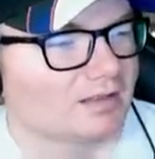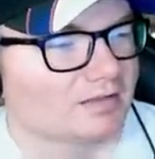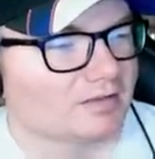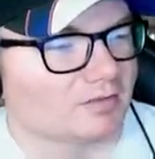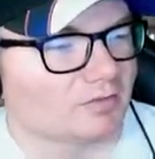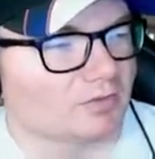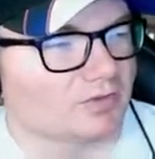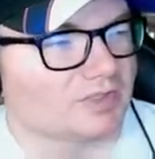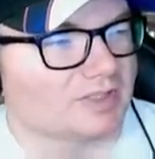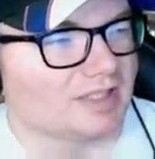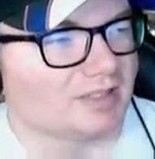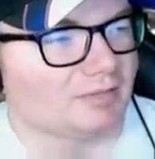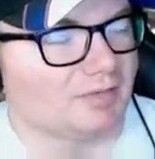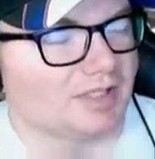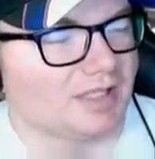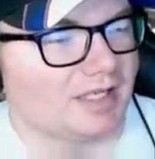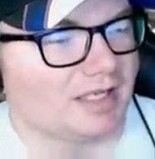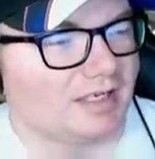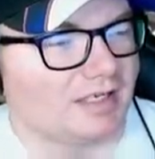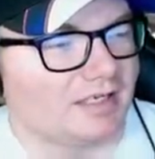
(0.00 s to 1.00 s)
So we'll see
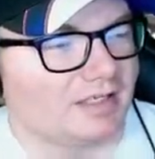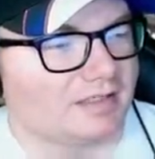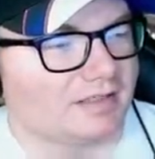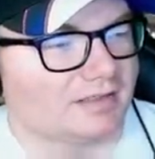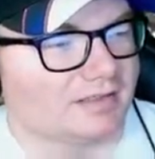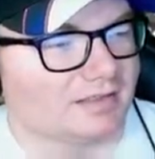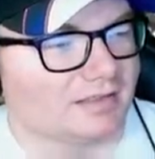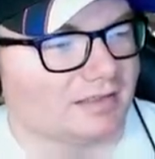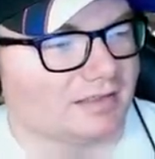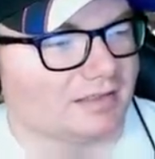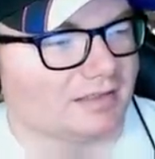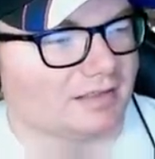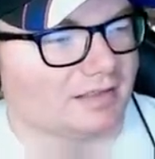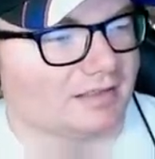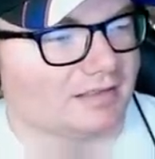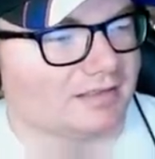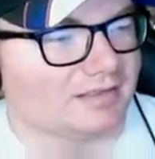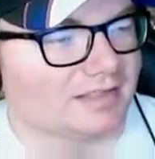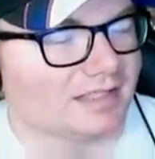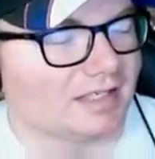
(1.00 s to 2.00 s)
when that is and,
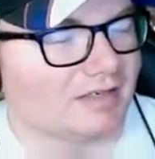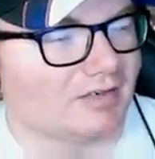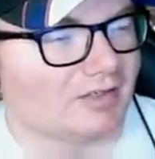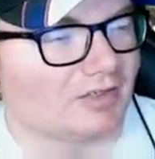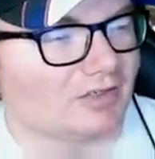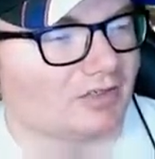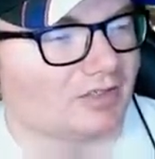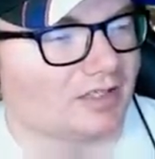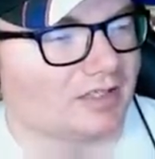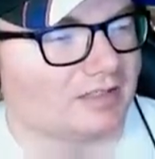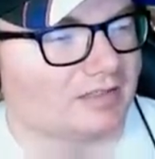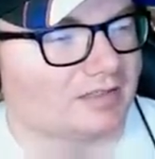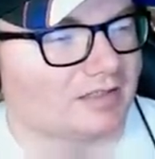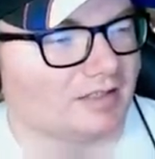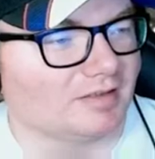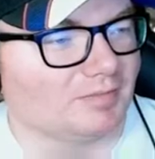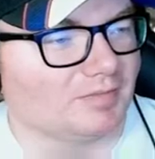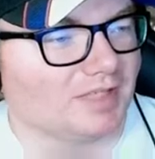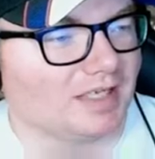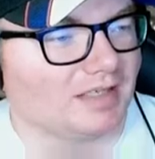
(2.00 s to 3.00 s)
and see how it all lines
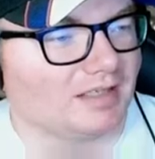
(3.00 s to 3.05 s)
up.